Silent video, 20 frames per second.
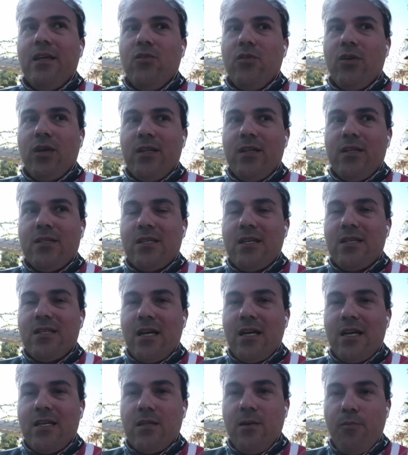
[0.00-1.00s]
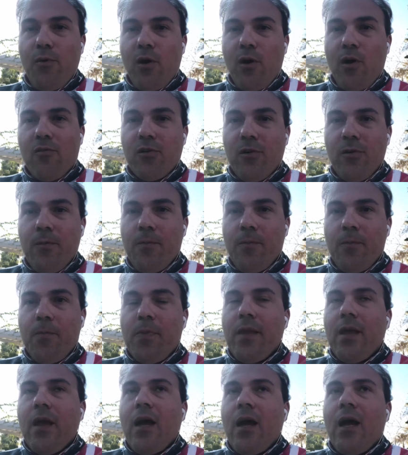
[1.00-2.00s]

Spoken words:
I think United States has the power,